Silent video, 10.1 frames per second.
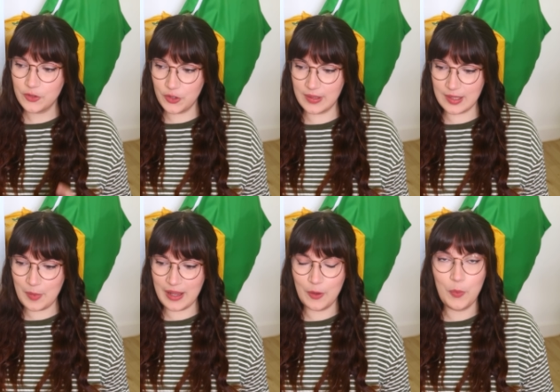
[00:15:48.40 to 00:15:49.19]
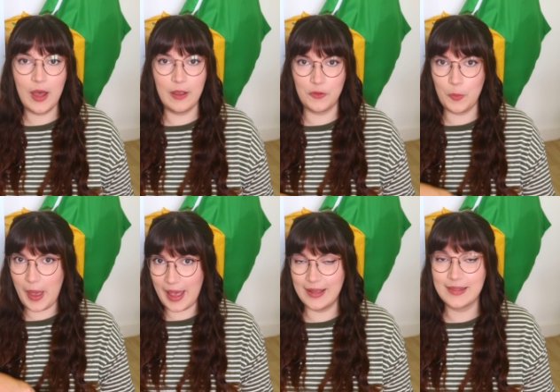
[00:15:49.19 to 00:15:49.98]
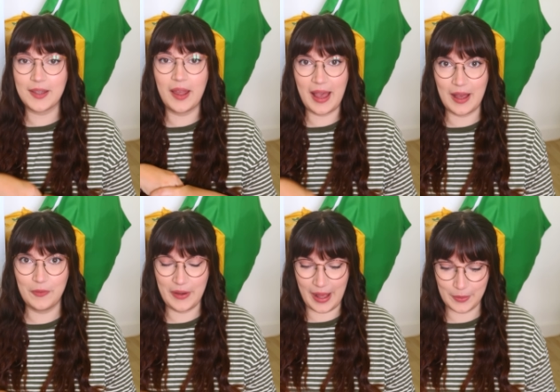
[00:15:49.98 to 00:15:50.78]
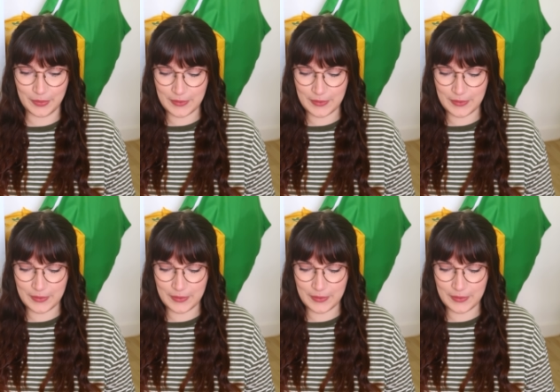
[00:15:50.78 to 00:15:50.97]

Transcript: just to make it work for the pets I have now.